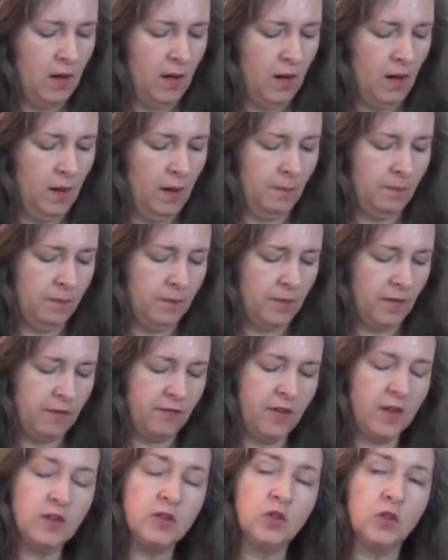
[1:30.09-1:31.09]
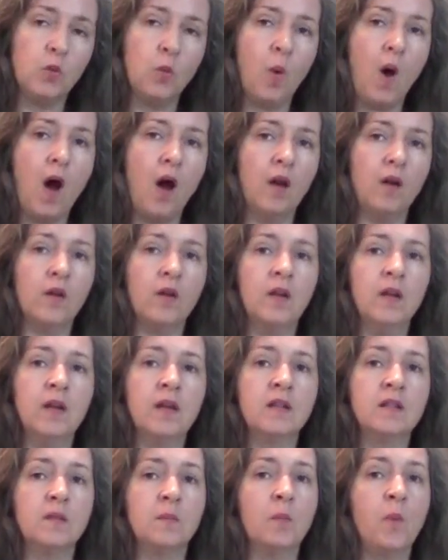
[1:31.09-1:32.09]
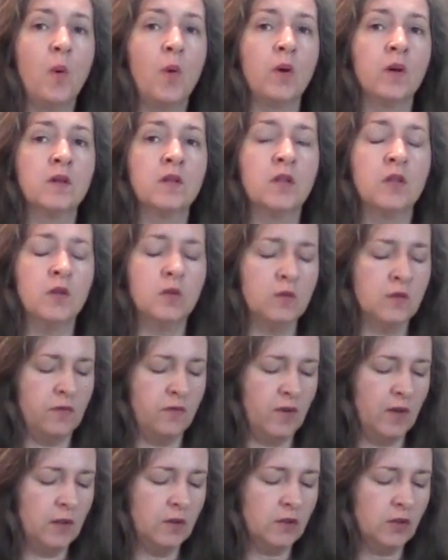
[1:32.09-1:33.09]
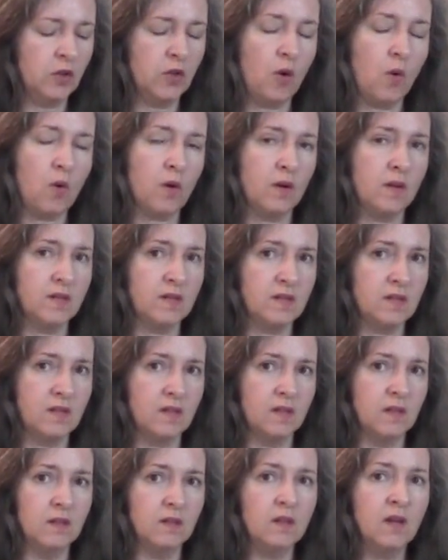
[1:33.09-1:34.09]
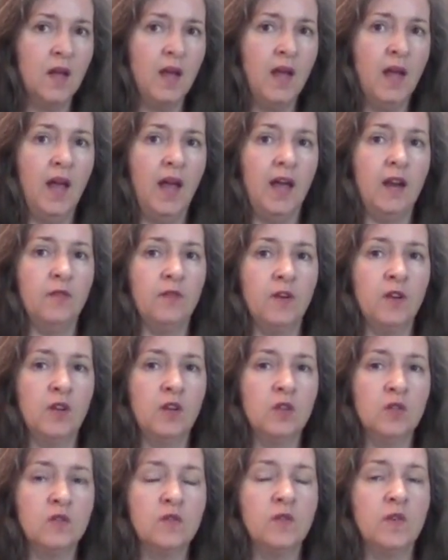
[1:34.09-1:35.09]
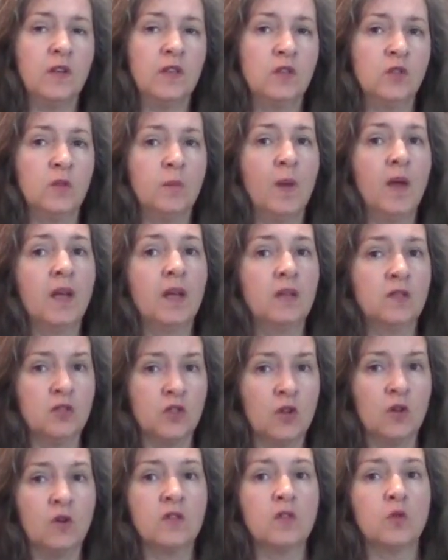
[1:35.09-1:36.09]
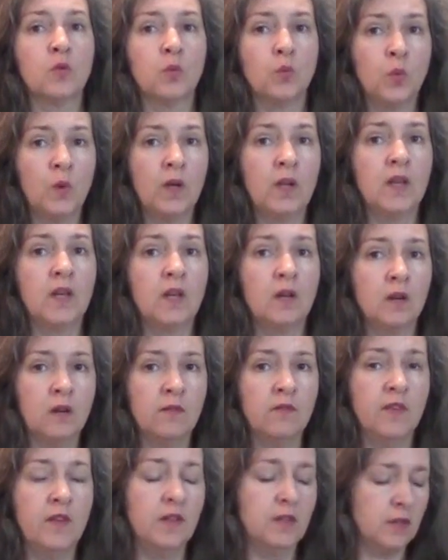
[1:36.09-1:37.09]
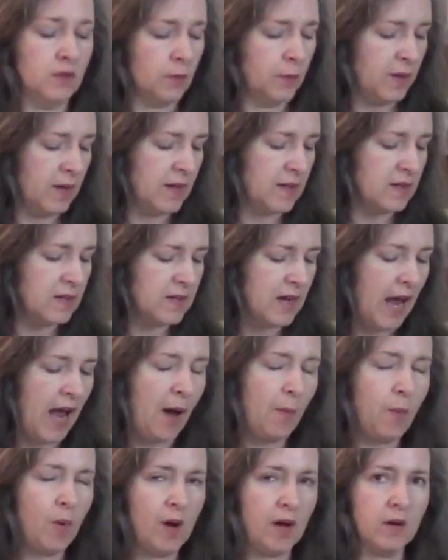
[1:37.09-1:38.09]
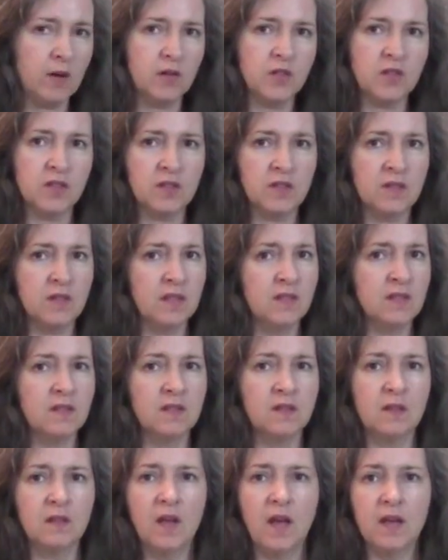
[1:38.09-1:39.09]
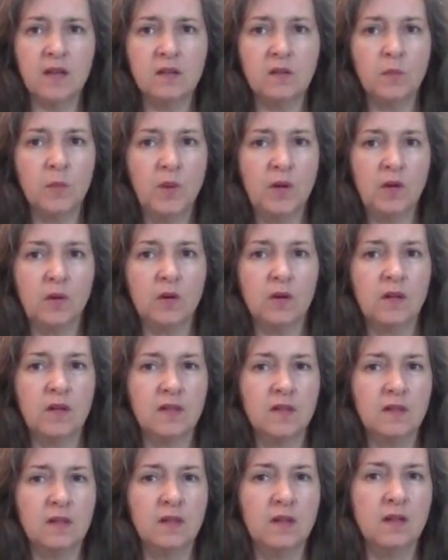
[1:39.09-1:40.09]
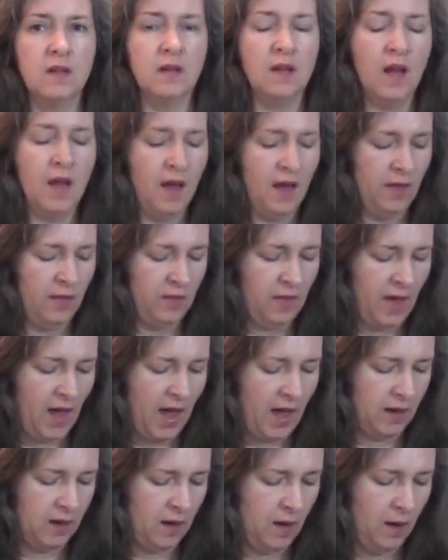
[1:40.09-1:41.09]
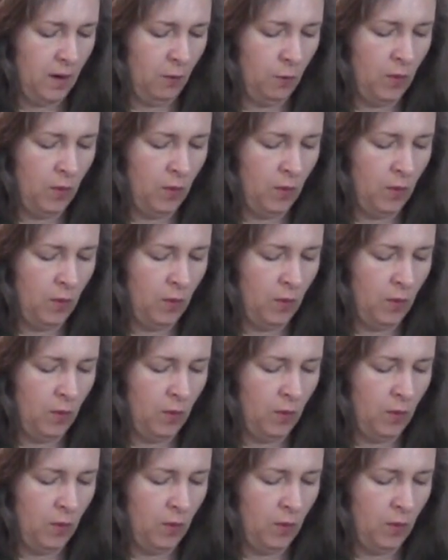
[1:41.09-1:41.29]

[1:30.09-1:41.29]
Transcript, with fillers: um, filtered water. It's important to use filtered or distilled. And if you're going to use filtered, make sure it's a really good filter because tap water just, it still has impurities in it that uh,